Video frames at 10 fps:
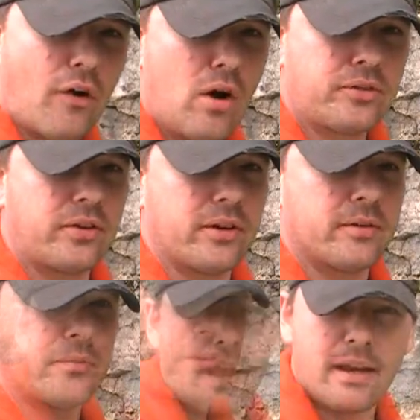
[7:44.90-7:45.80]
faults here,
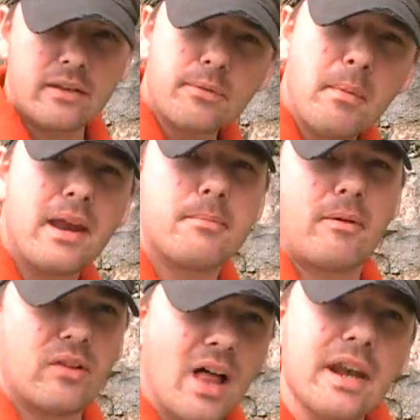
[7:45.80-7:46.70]
and it's made up
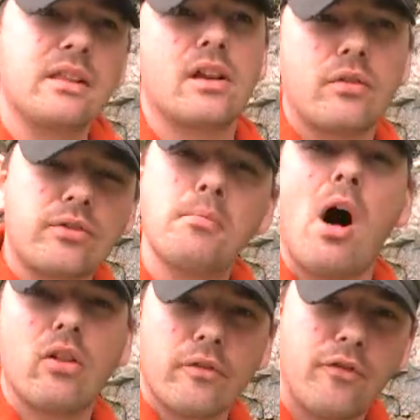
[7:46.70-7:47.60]
of a lot of little
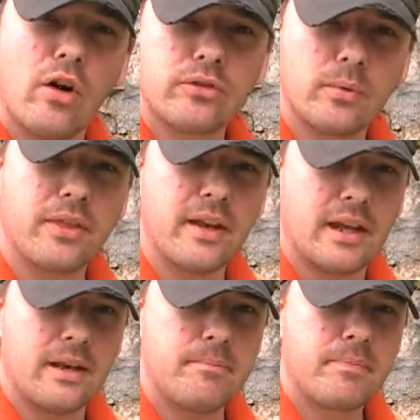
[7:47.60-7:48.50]
smaller faults within
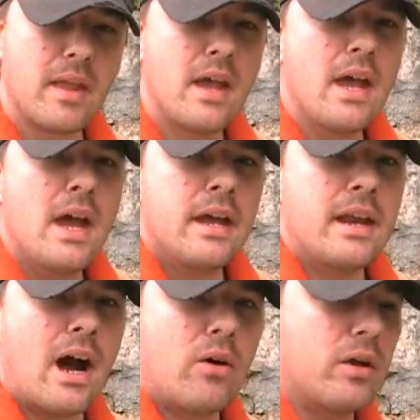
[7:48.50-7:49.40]
it.
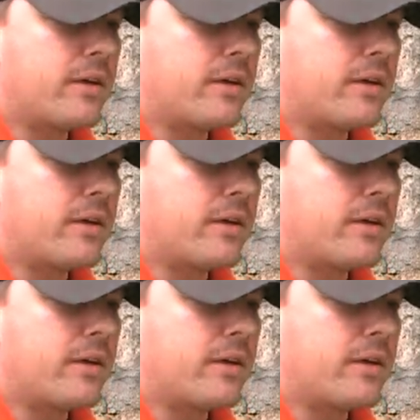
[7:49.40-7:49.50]
Now,